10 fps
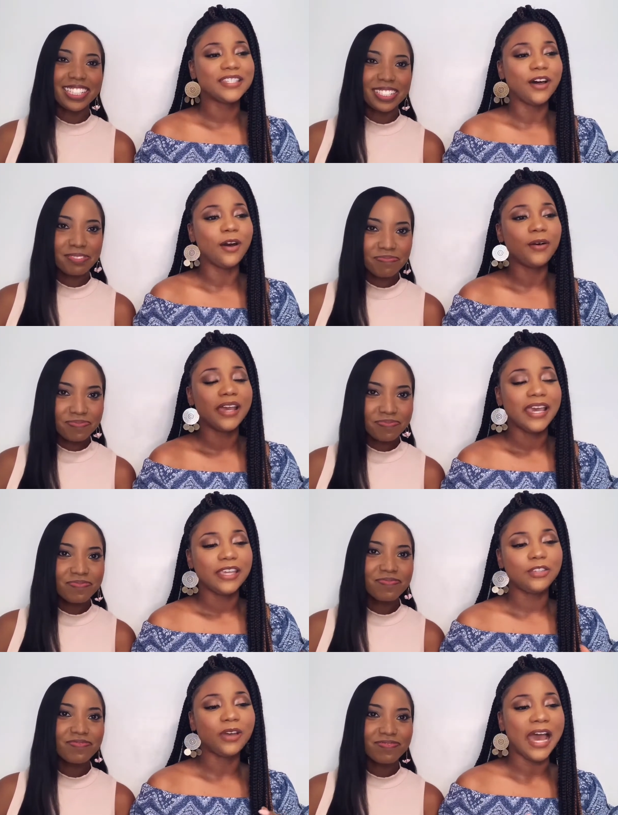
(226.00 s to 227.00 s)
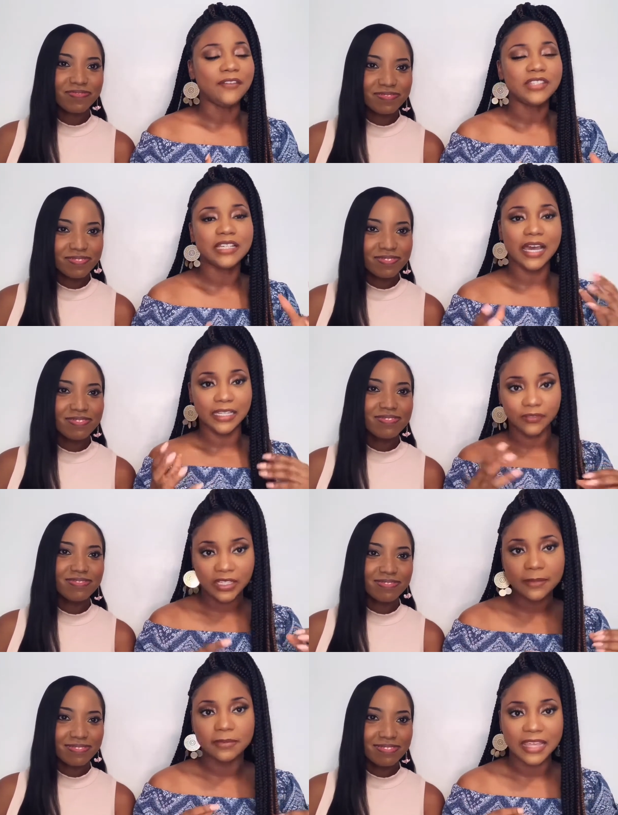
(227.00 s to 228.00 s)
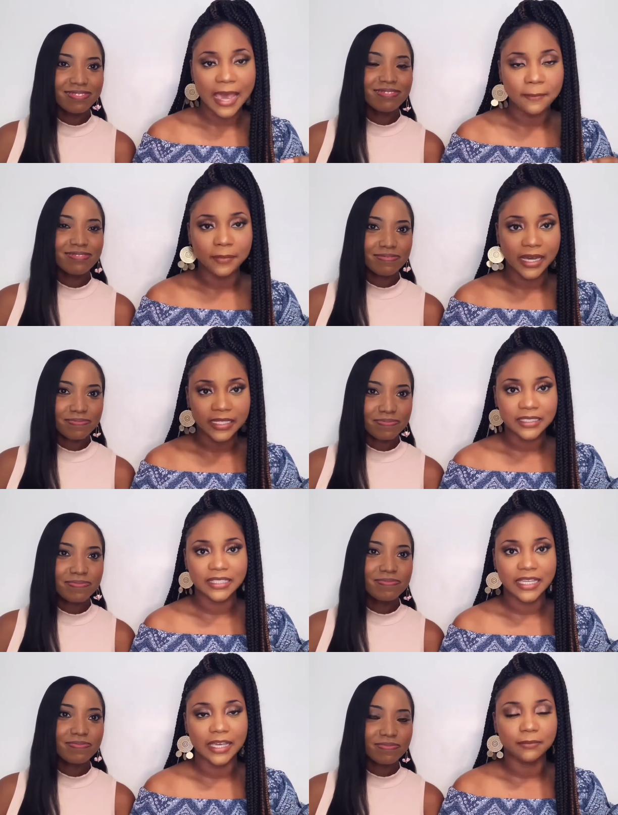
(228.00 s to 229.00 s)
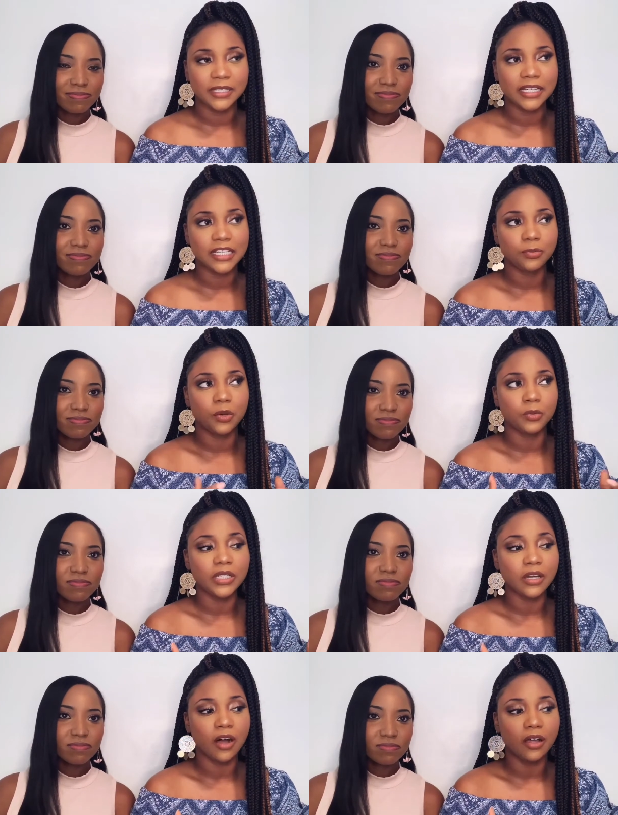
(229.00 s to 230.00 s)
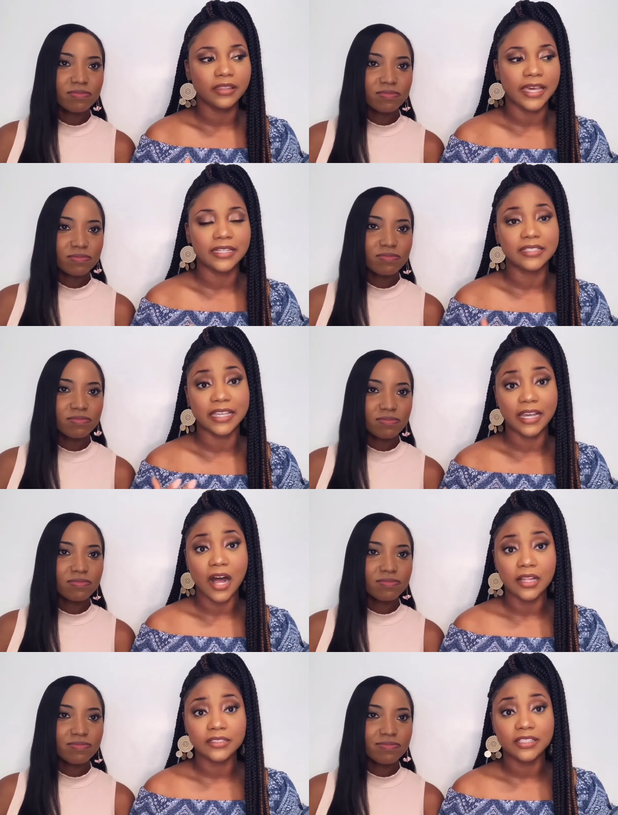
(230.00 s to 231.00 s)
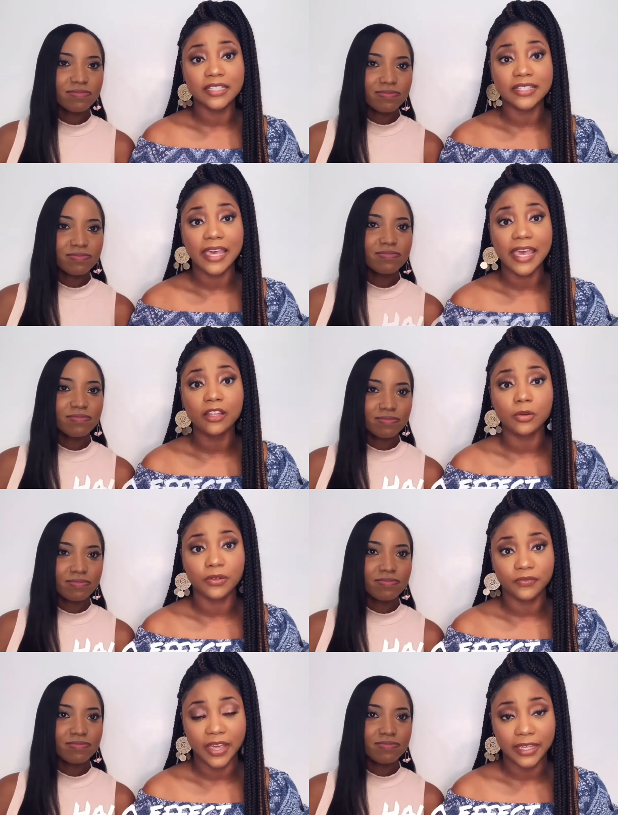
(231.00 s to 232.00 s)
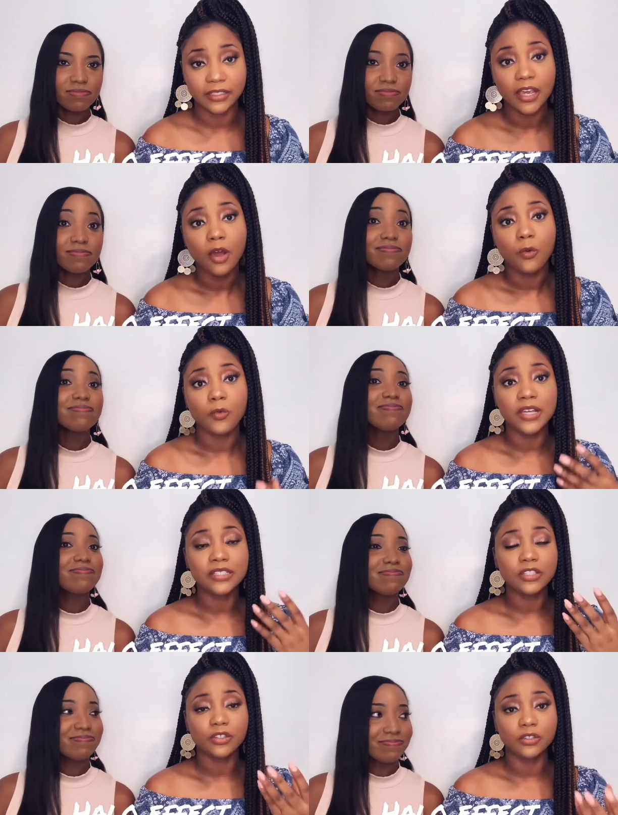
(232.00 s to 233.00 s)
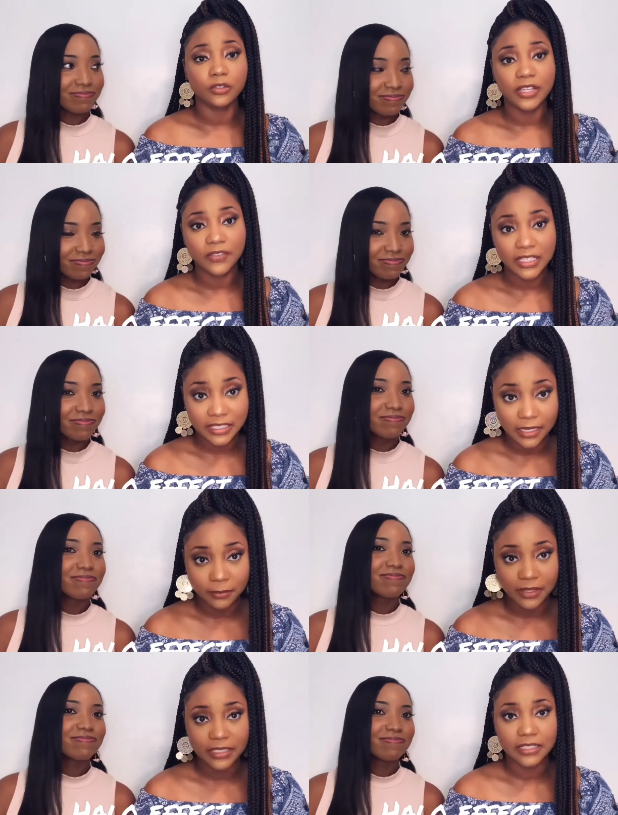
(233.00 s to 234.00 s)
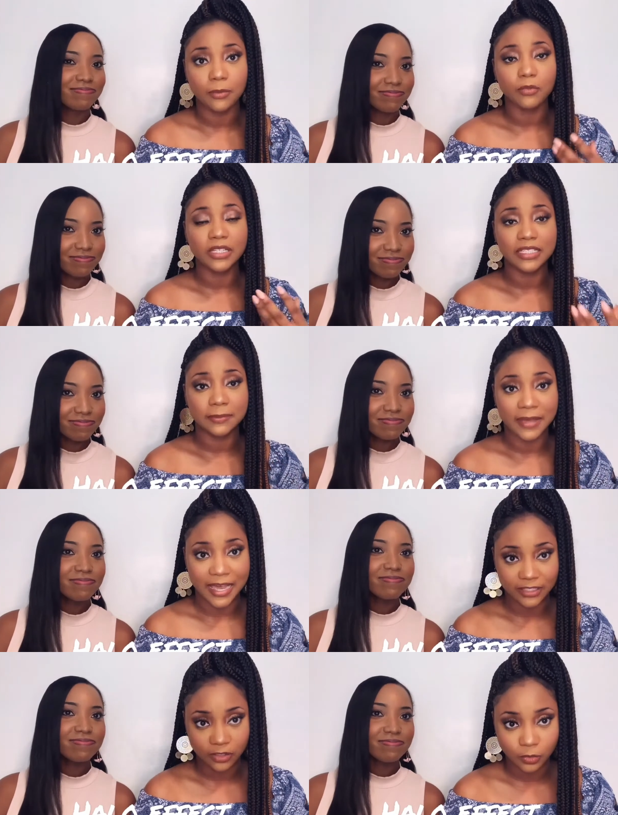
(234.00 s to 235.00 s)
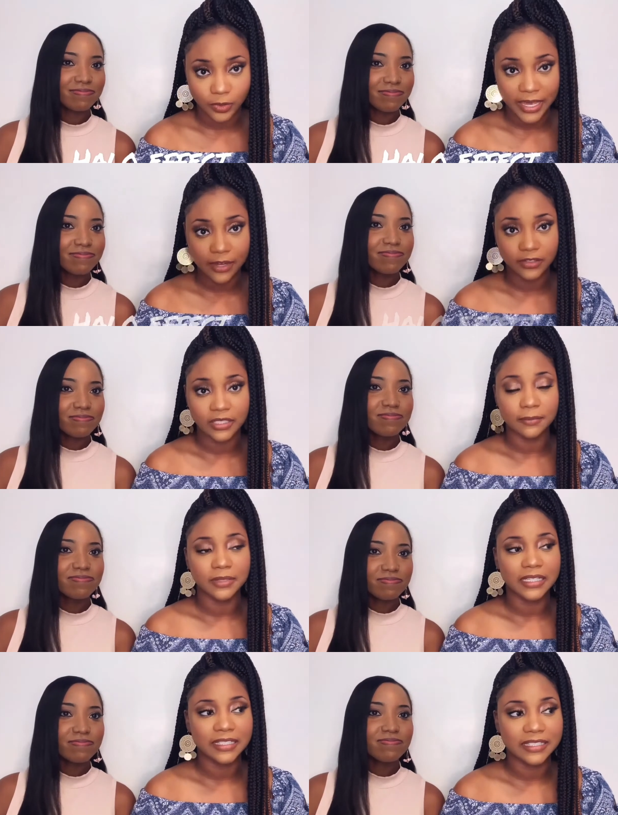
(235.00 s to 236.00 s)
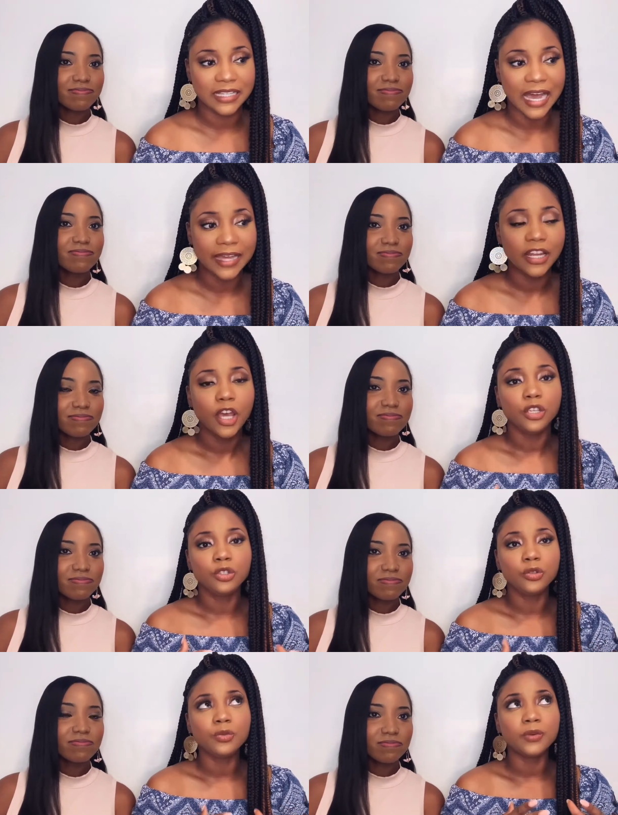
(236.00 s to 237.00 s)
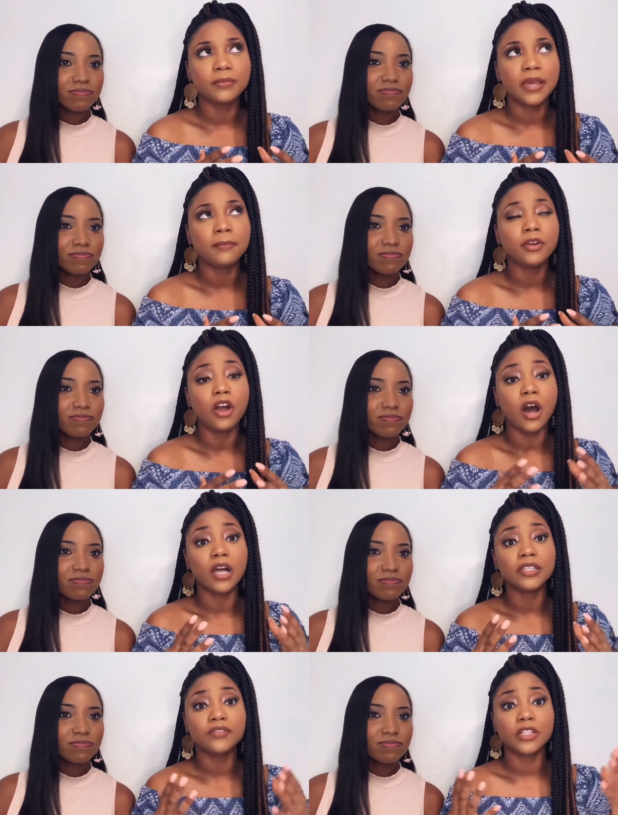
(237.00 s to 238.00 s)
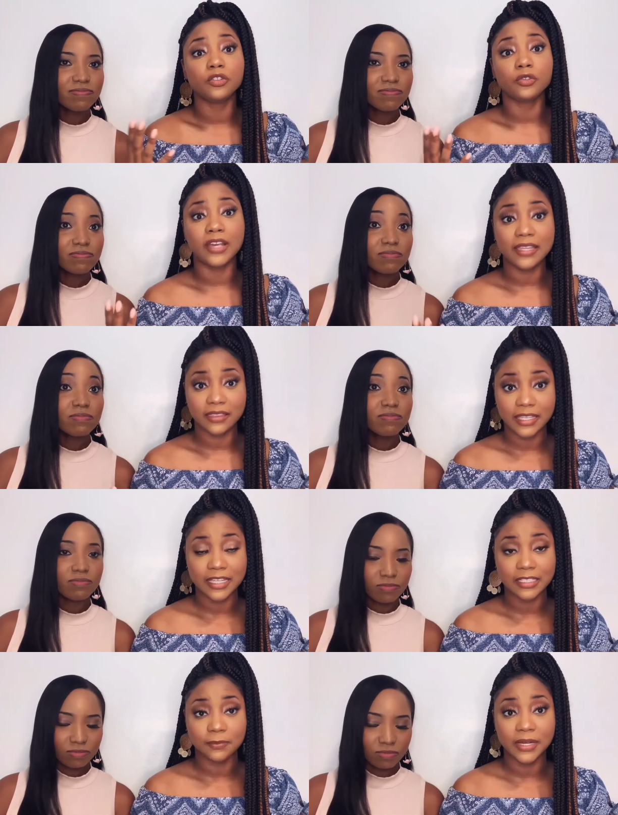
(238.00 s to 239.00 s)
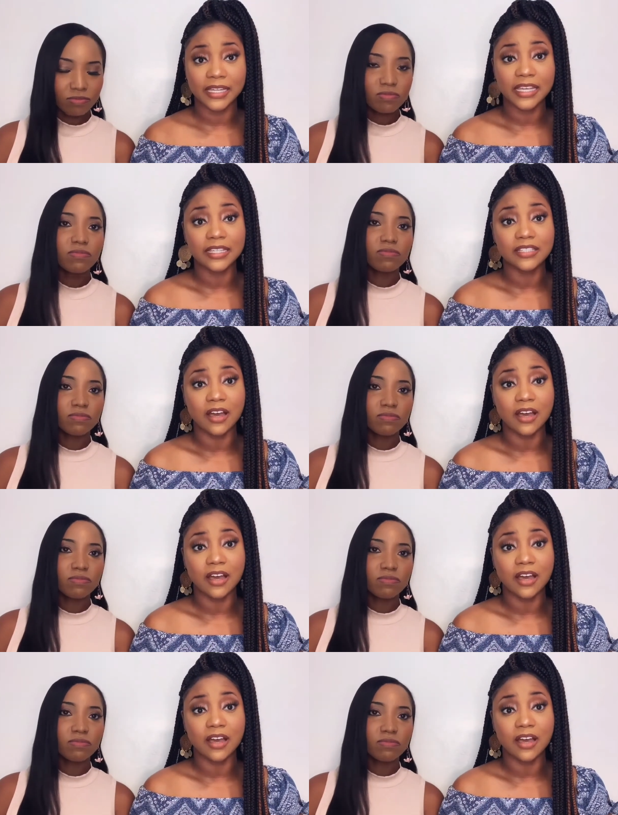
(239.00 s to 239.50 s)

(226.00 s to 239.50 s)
Speaker 1: So you have to kind of keep that mindset, because what we call that in psychology is a halo effect. Once you're grieving something, someone has passed away or something has died, you remember all of the great things, but it's